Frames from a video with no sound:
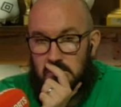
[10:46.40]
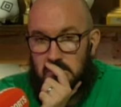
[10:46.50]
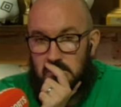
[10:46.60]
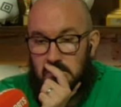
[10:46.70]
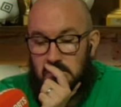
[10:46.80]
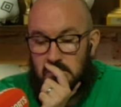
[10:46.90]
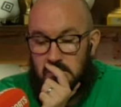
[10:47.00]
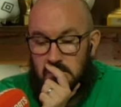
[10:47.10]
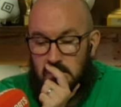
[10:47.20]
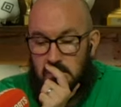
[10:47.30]

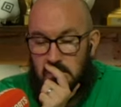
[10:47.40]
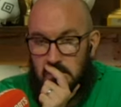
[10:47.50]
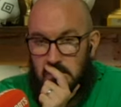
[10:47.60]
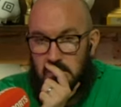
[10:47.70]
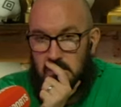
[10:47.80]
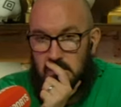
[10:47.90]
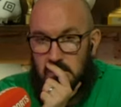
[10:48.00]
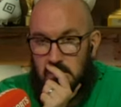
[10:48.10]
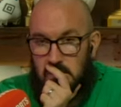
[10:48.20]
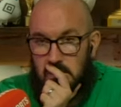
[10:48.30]

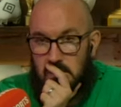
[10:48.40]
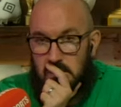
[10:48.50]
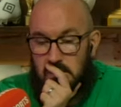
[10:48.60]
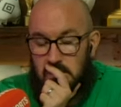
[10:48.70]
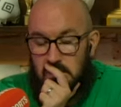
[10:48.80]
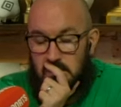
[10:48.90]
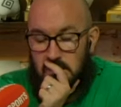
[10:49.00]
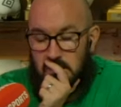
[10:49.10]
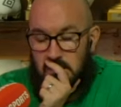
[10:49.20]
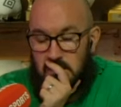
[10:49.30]

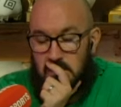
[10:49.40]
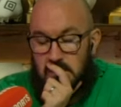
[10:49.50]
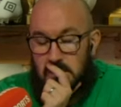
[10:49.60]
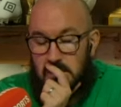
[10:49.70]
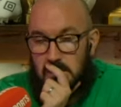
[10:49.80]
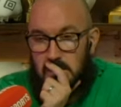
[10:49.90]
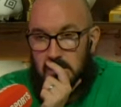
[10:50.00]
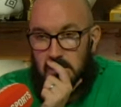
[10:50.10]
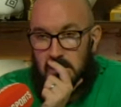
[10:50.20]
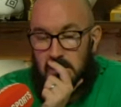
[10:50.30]

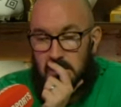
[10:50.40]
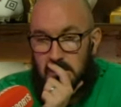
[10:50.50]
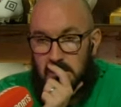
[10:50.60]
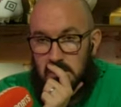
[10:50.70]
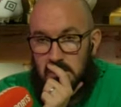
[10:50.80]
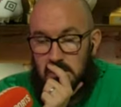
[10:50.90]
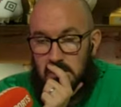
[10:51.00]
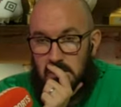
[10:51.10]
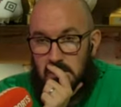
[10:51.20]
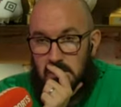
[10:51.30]

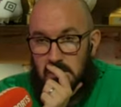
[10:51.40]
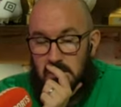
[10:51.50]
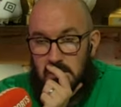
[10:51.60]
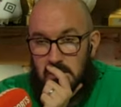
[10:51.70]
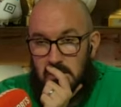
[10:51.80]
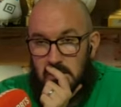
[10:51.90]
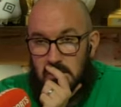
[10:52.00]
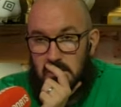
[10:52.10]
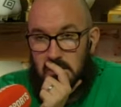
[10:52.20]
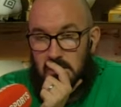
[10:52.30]

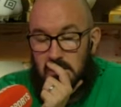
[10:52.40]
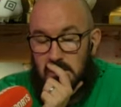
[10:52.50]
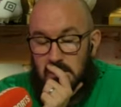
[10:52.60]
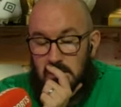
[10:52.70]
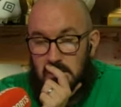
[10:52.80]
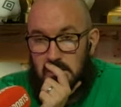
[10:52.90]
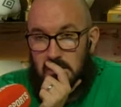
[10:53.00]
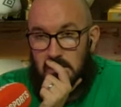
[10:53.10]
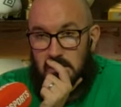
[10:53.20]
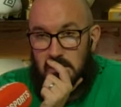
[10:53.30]

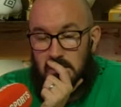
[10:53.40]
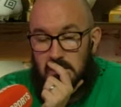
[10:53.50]
(not speaking)